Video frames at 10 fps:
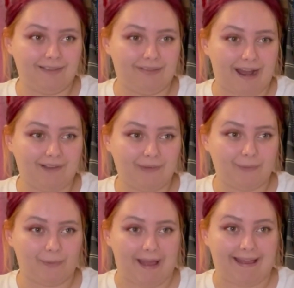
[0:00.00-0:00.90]
That's
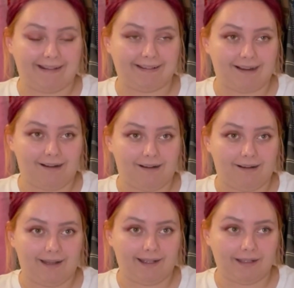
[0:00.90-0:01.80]
when
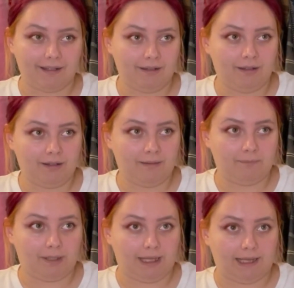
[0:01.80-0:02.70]
I
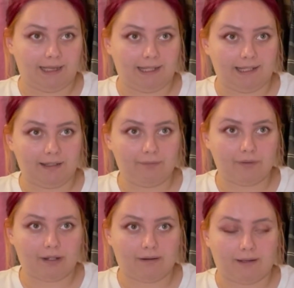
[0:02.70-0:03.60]
believe
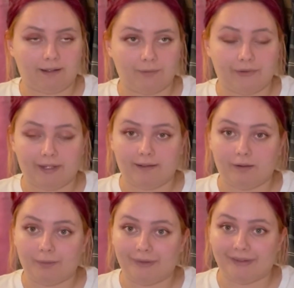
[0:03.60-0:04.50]
I was
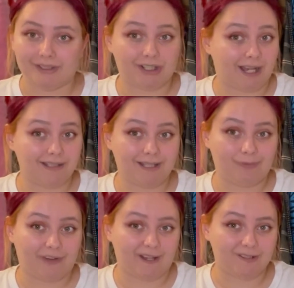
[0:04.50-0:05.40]
ill with a chest
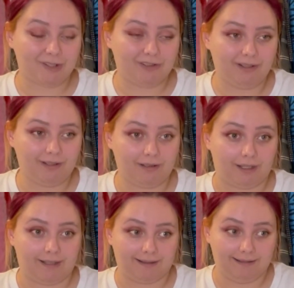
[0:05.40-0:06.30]
infection,
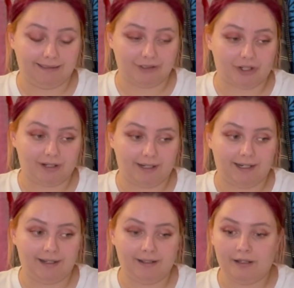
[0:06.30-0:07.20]
like
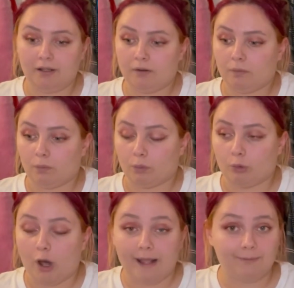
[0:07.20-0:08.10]
literally
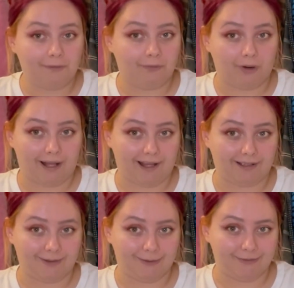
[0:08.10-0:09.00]
right before I
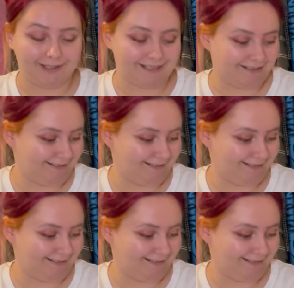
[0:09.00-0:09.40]
had COVID.